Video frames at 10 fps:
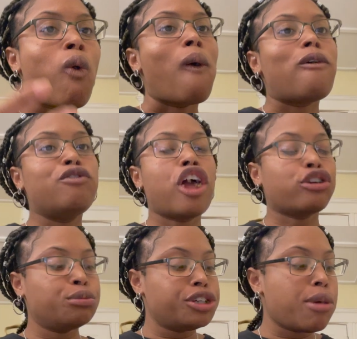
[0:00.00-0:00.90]
I'm not
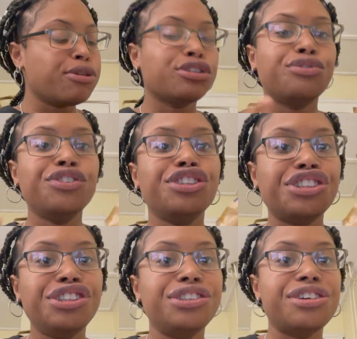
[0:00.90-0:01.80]
gonna be able to finish
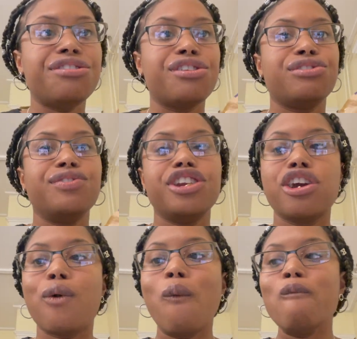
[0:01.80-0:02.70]
eating it in this
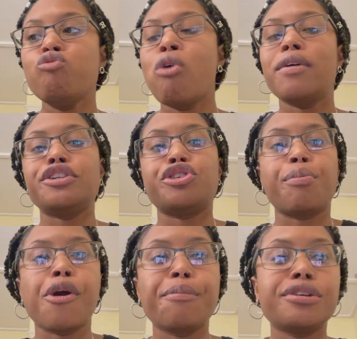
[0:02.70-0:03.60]
video, because the
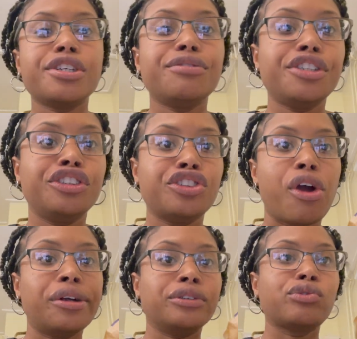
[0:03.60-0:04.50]
purpose of it
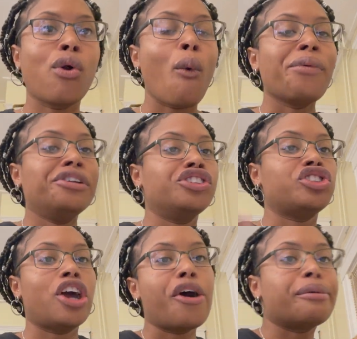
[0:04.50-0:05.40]
is
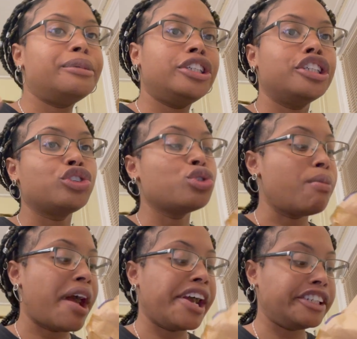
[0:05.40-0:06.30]
to help me get through
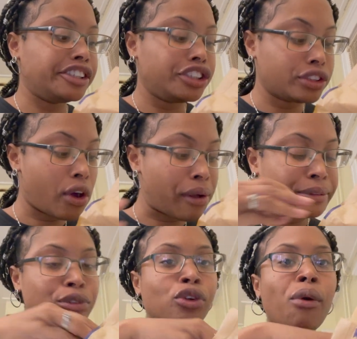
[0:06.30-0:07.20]
my editing.
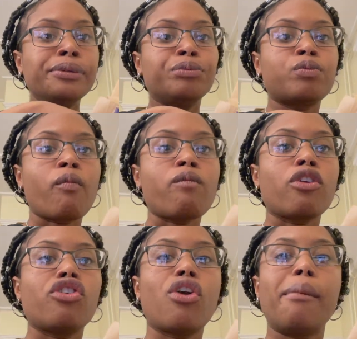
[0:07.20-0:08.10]

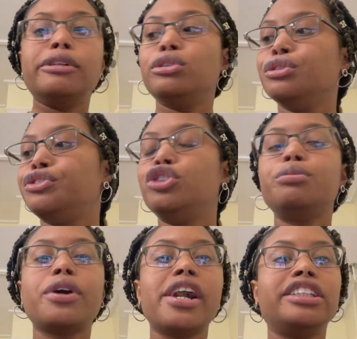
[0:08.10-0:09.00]
So I'm gonna do a few
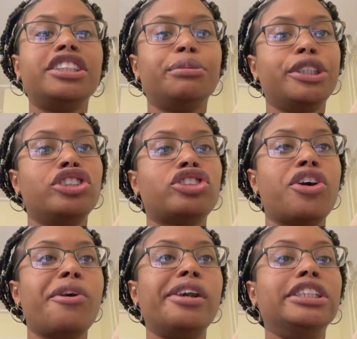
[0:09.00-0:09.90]
more
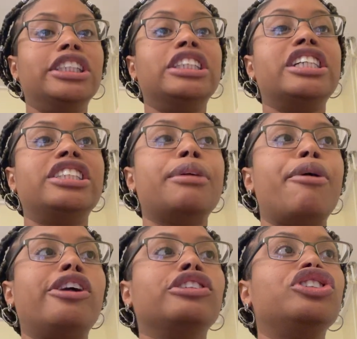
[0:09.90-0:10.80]

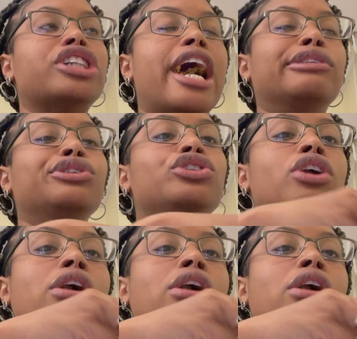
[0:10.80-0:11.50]
ASMR sounds,